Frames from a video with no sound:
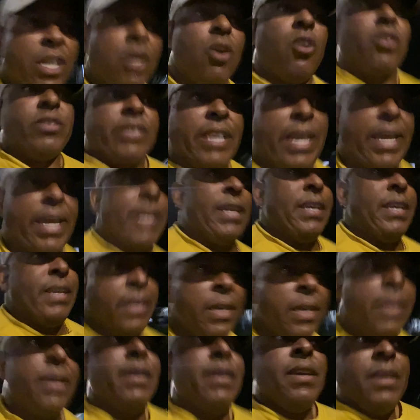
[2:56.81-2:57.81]
all day,
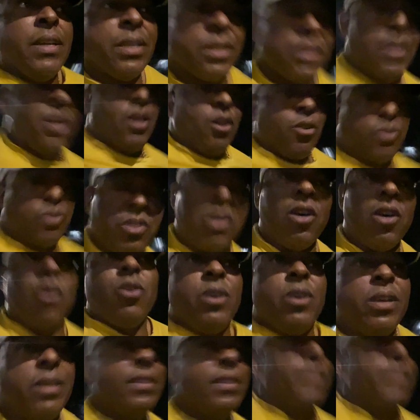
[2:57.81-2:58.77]
you know. So,